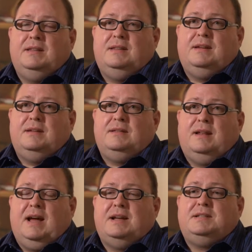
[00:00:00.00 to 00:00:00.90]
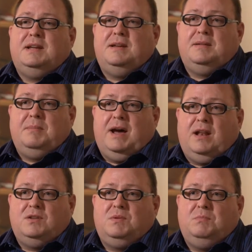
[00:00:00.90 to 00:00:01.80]
the last day of the
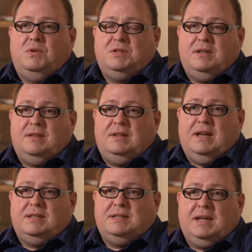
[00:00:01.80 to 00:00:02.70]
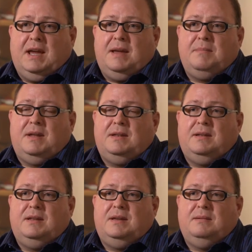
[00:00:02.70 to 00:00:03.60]
battles, when most of the deaths came,
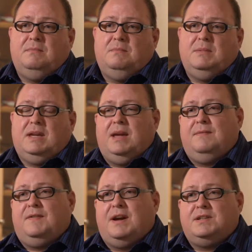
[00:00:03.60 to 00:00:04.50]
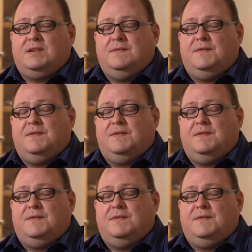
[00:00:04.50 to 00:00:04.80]
and it became fast and